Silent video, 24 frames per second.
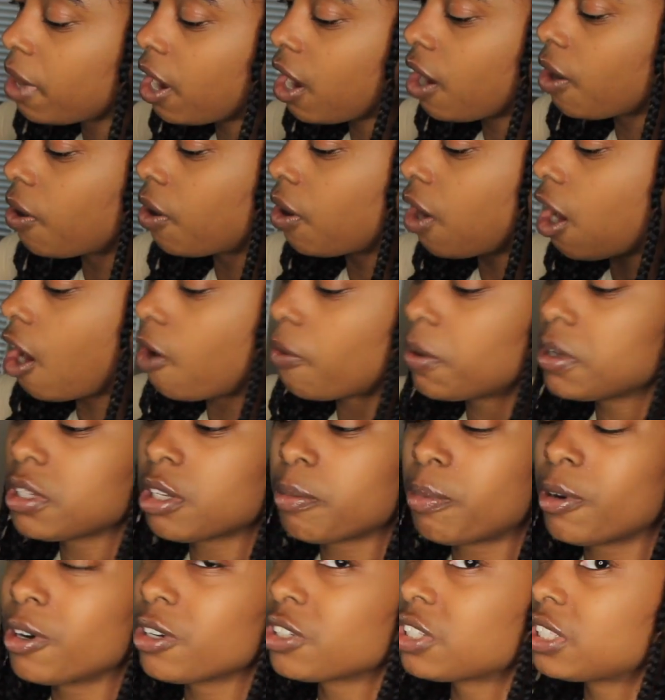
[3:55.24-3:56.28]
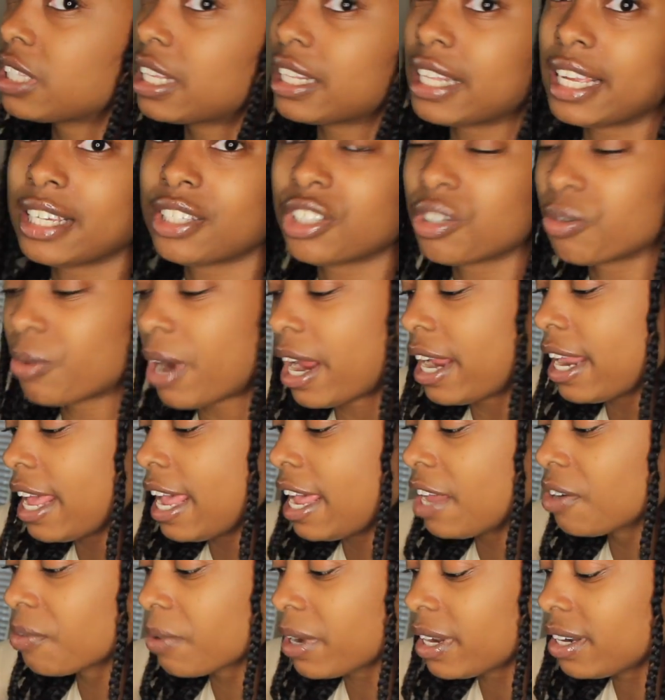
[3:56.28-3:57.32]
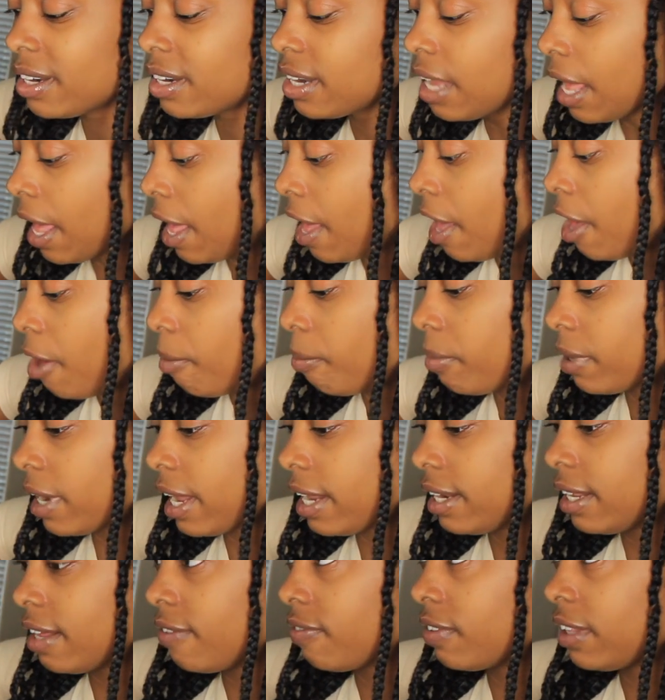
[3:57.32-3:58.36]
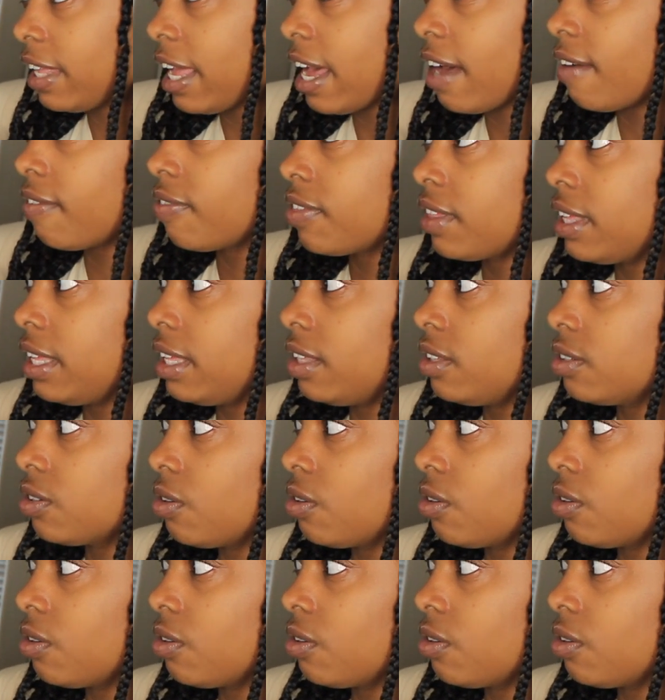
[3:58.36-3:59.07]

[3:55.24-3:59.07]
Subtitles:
always a person that likes to write handwritten, but I definitely have things